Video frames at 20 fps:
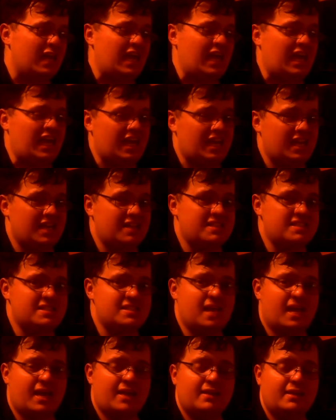And
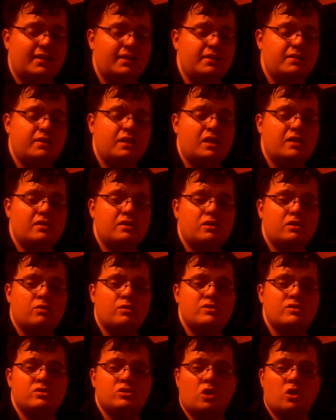sadly, that there
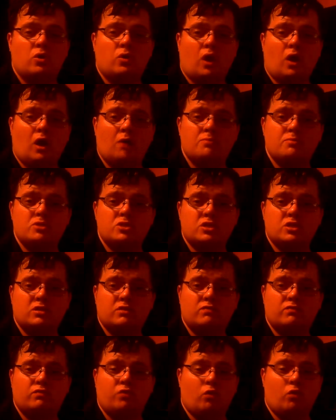was no option
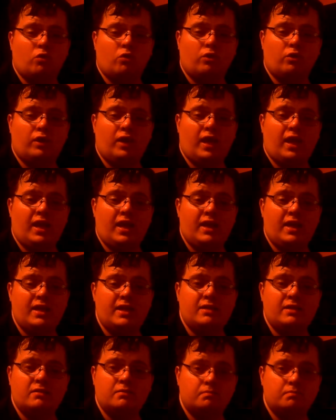for
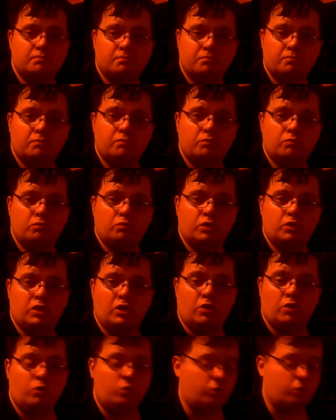a,
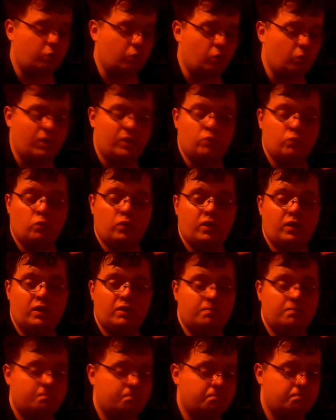
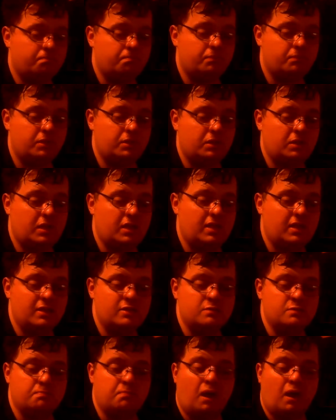win-win. He
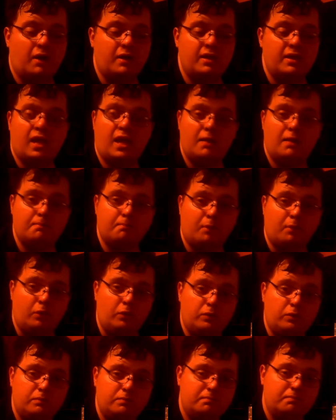gets Bonnie and Bo.
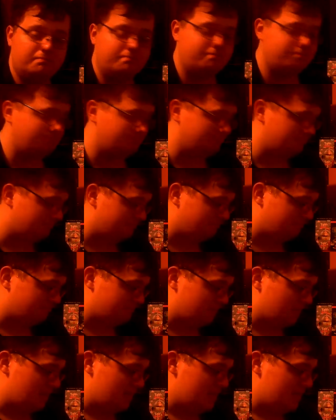
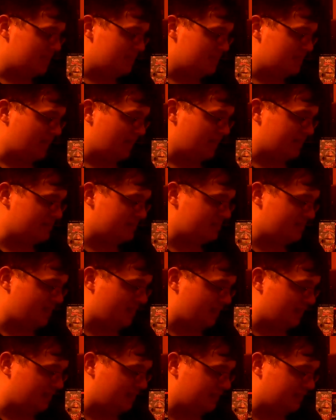Sad to say.